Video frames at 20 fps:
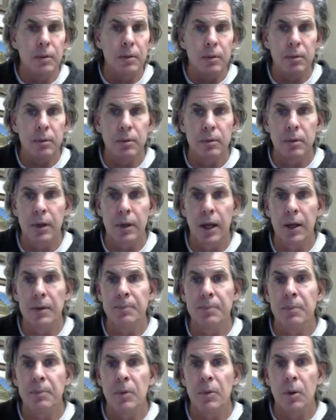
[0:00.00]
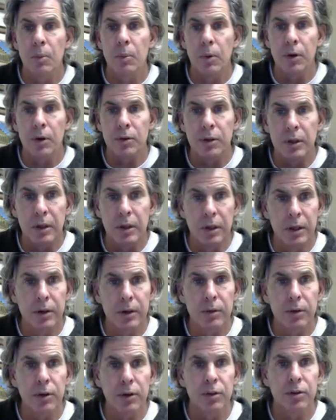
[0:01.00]
Okay, what is he
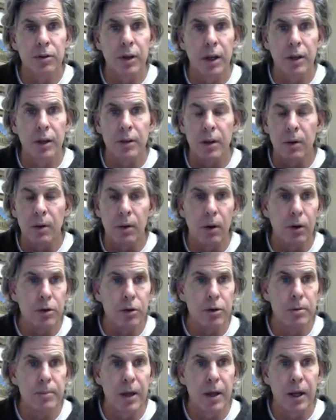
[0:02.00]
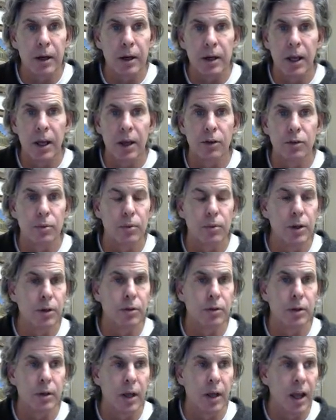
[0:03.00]
literally saying? That all humanity has
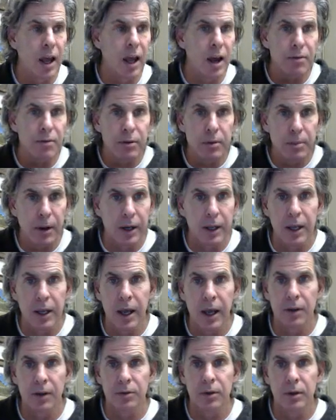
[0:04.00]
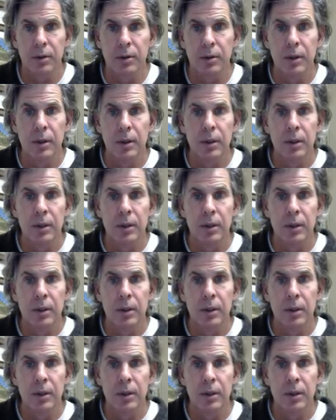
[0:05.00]
reason. Everybody has it.